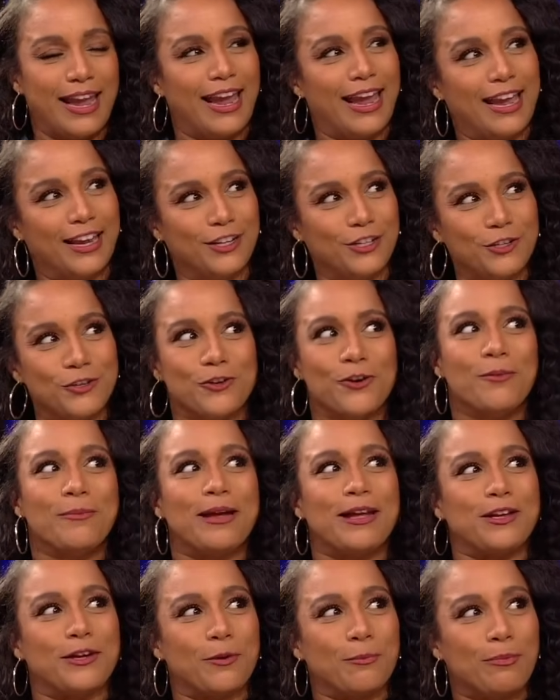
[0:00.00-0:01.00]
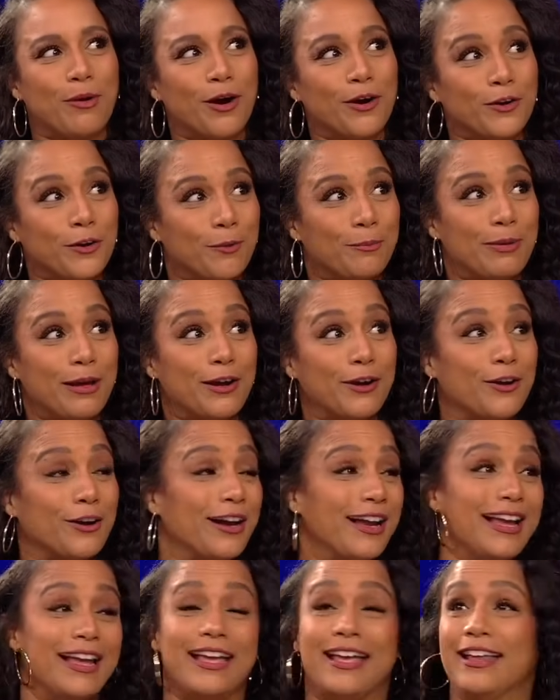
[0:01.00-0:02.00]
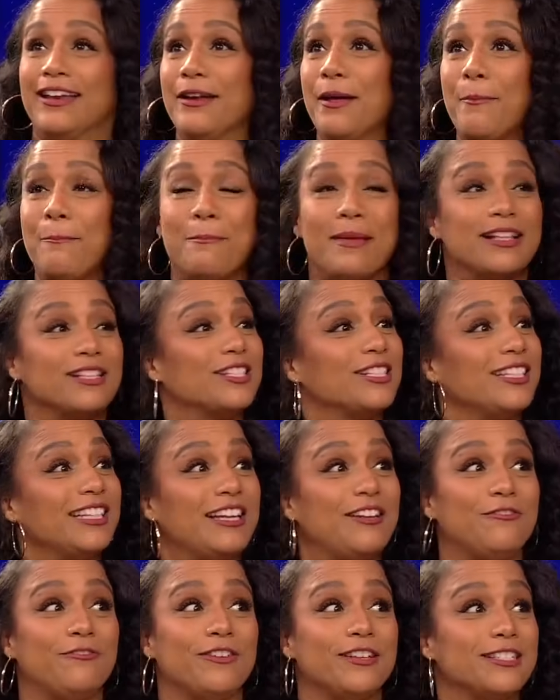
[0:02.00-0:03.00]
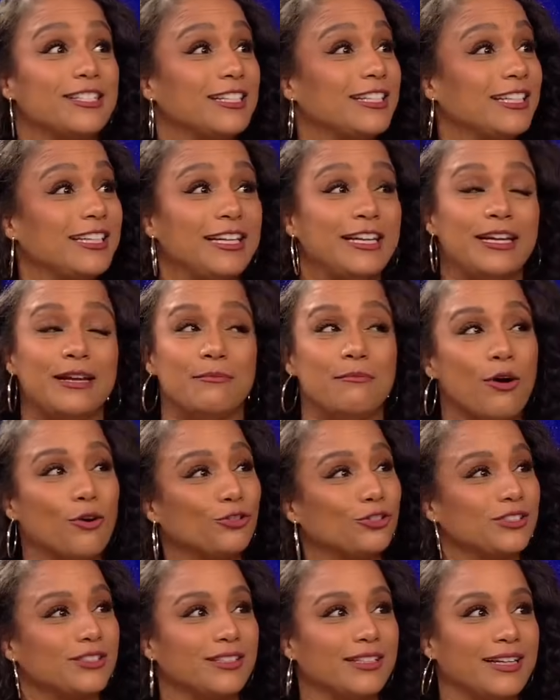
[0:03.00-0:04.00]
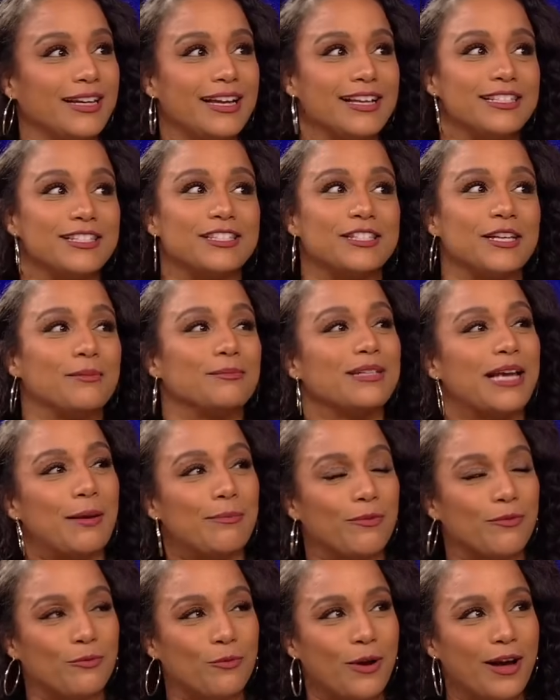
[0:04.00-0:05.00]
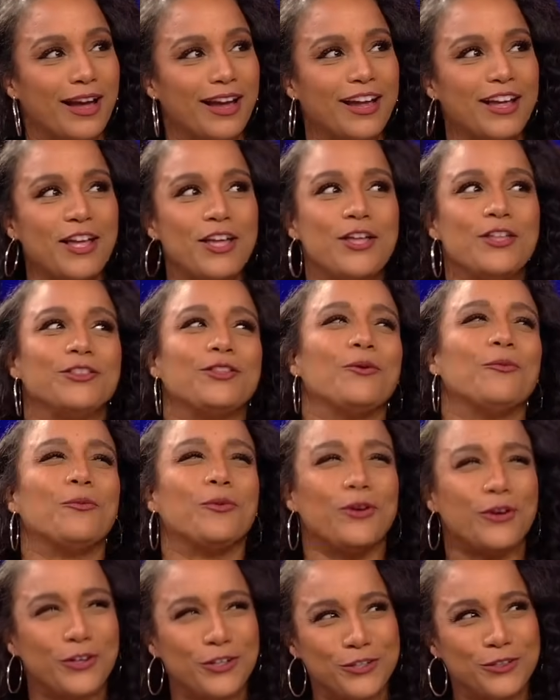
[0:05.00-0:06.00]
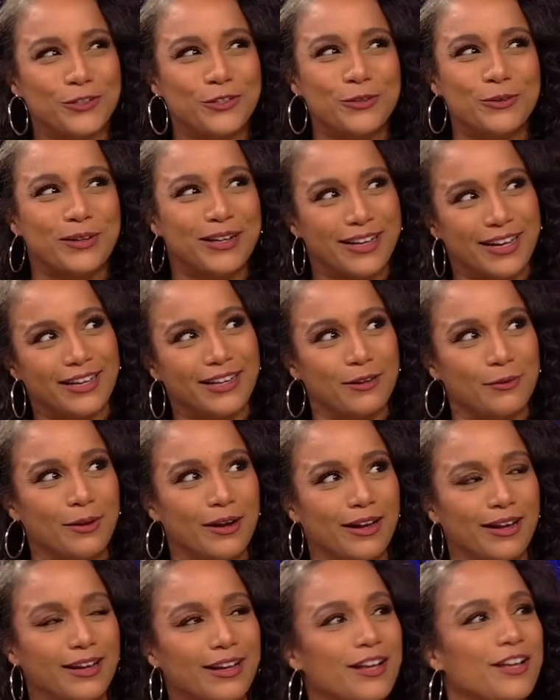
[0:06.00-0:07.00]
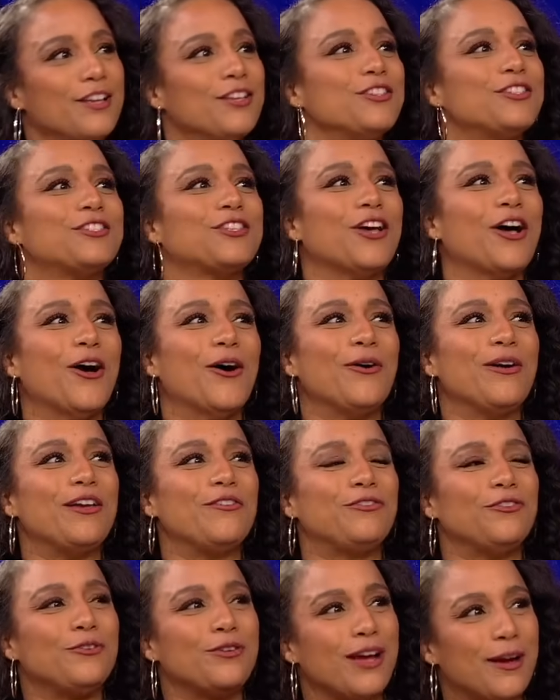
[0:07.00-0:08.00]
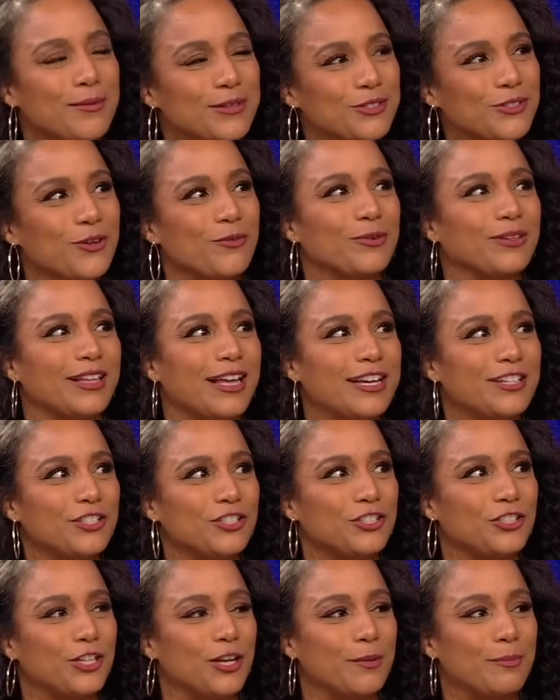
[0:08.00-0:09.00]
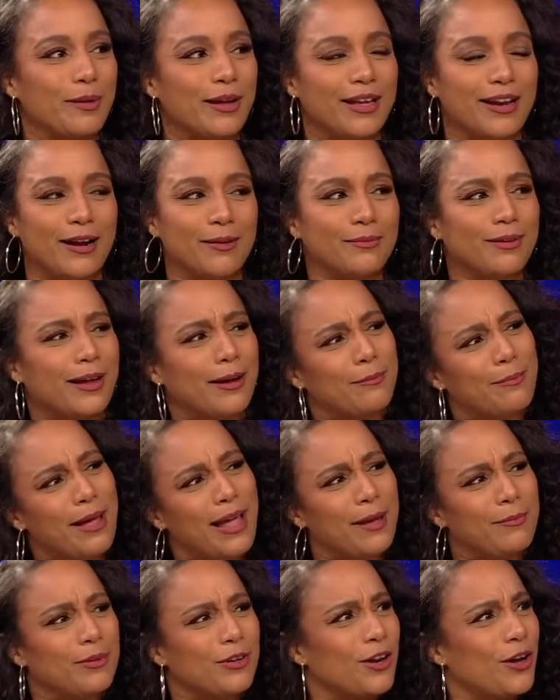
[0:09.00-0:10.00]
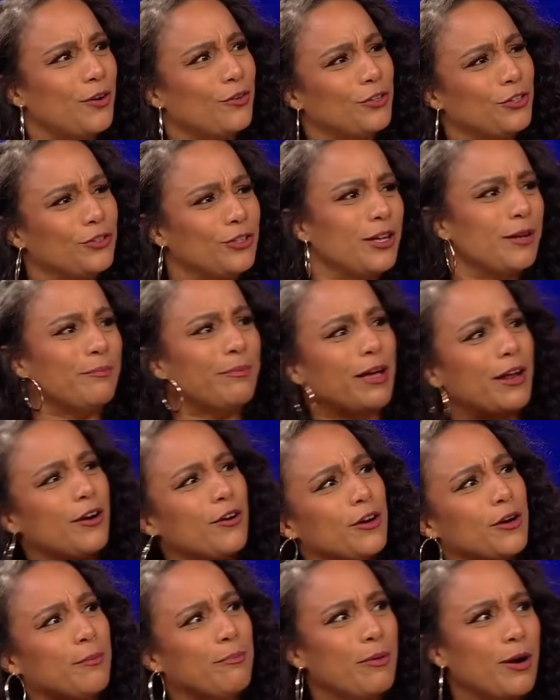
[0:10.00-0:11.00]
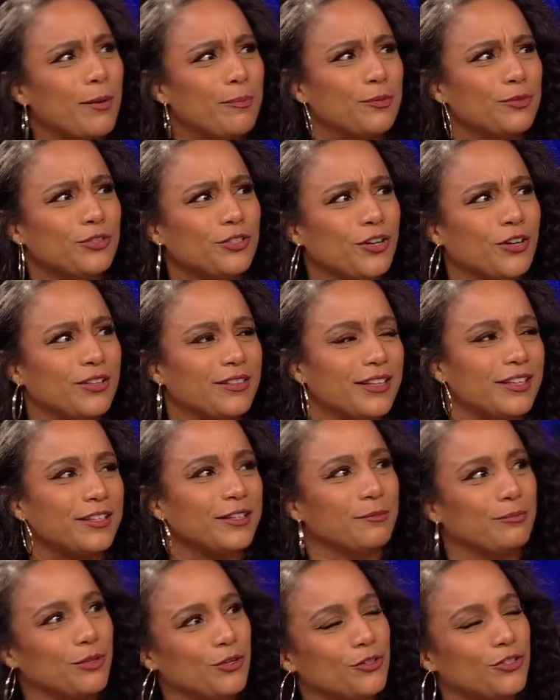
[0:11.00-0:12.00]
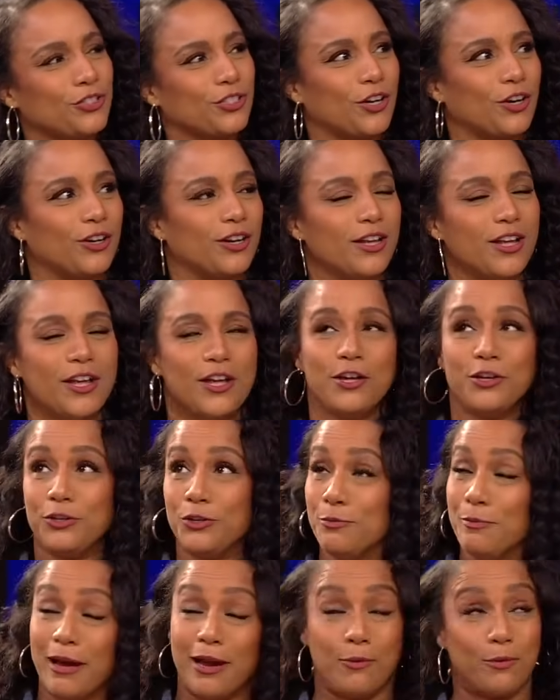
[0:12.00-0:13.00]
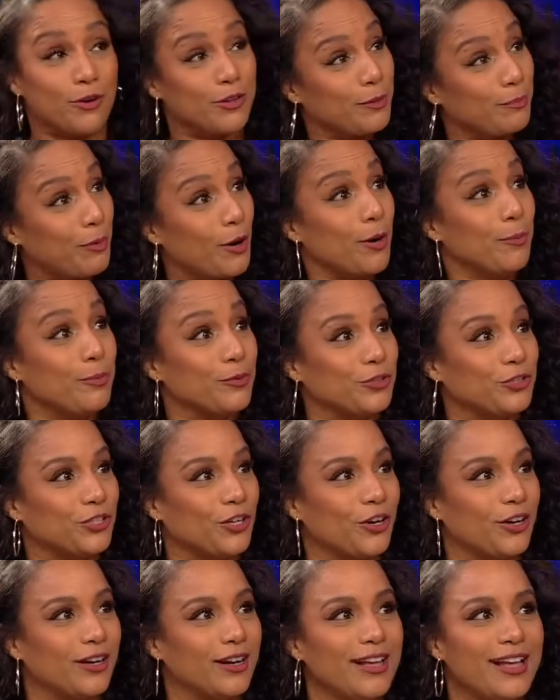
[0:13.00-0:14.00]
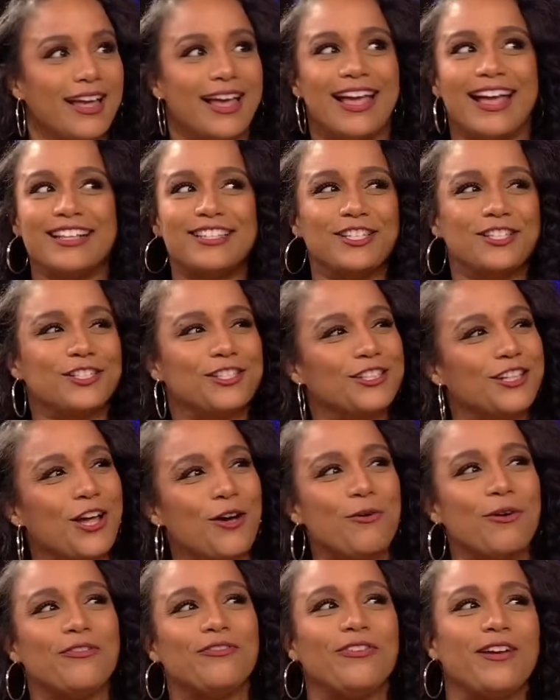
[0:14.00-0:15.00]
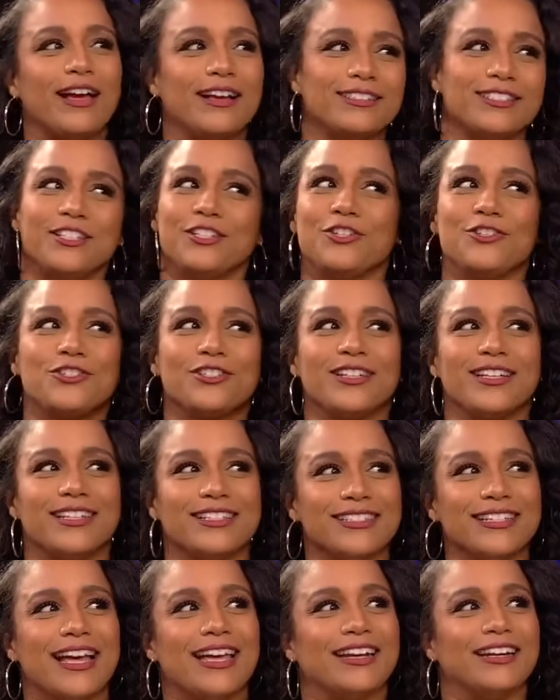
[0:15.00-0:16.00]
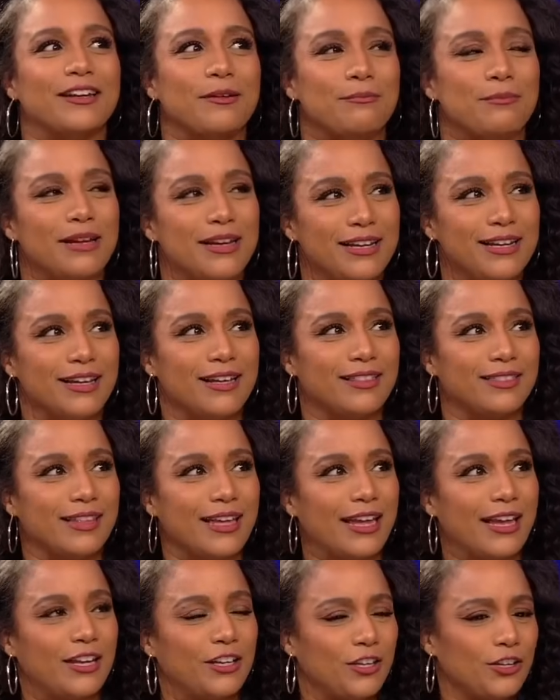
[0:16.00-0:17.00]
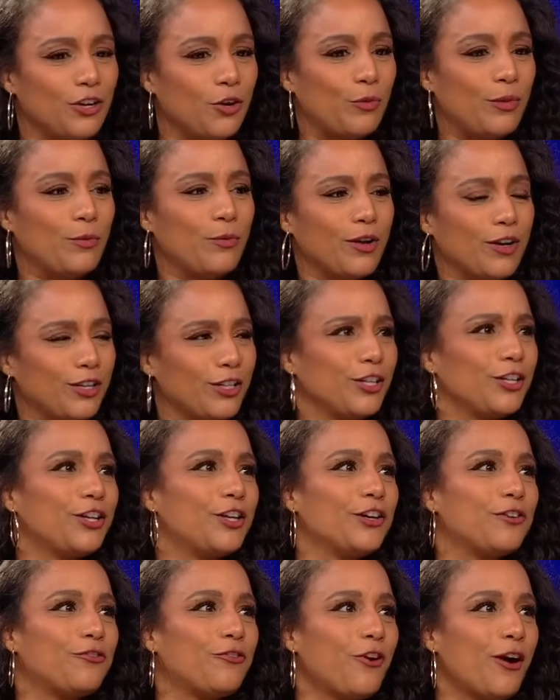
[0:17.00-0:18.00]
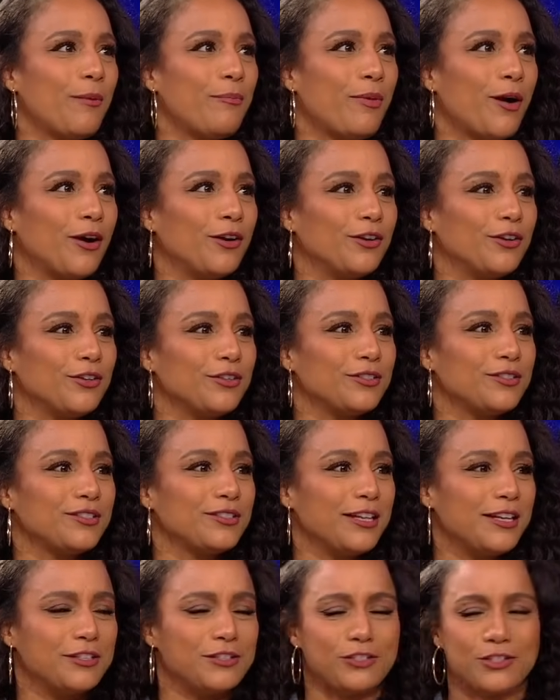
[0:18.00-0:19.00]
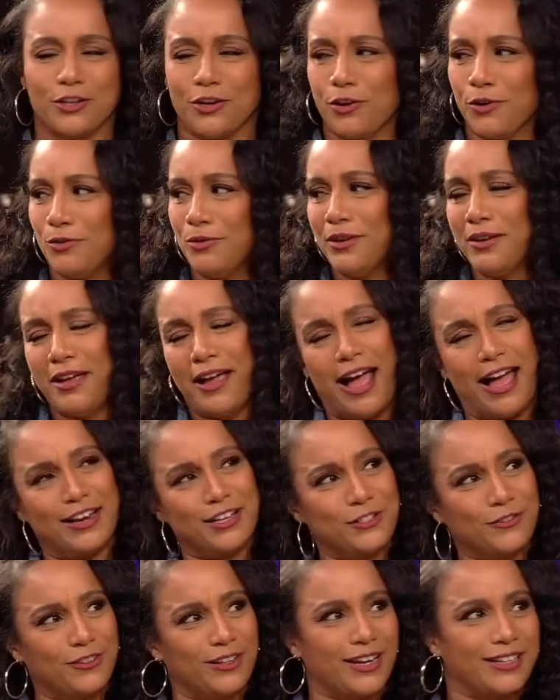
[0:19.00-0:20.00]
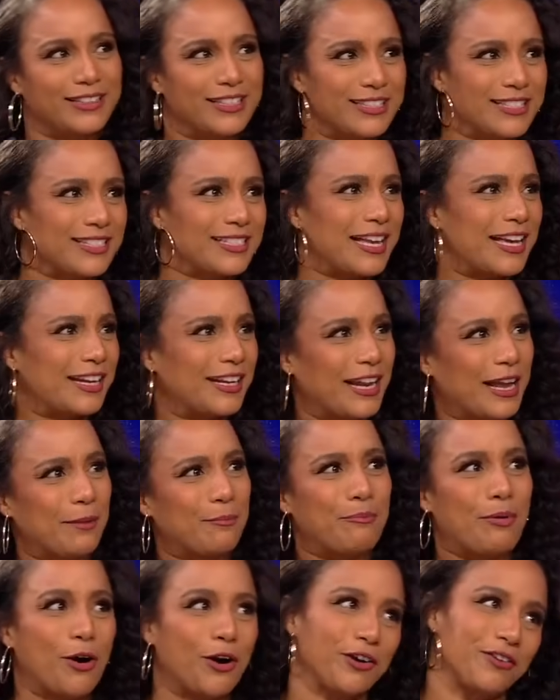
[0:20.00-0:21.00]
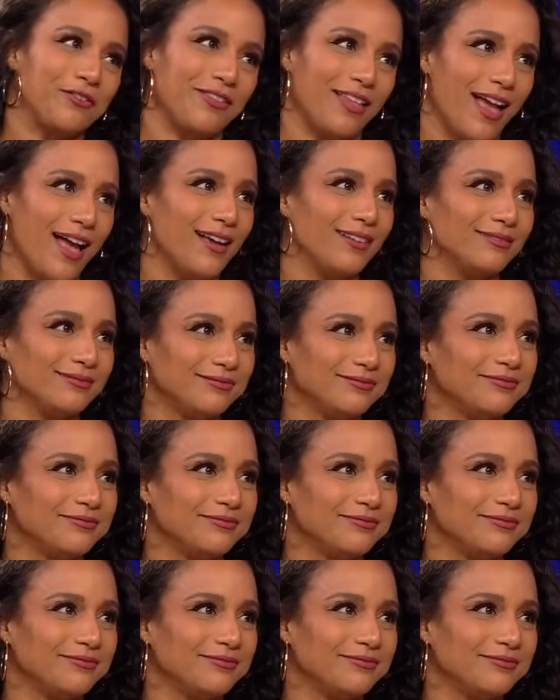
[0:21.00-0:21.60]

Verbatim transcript: and you don't make your partner better and mentally, physically, emotionally, in some type of way, then what are you doing anyway? So if you come into a relationship and I'm like, babe, you know, you look better in a purple shirt than the blue shirt, you may wear the purple shirt. It's a slow effect. It usually is not an immediate thing. You know, we want to look good for our partners. And so I just feel like this is kind of like part of that.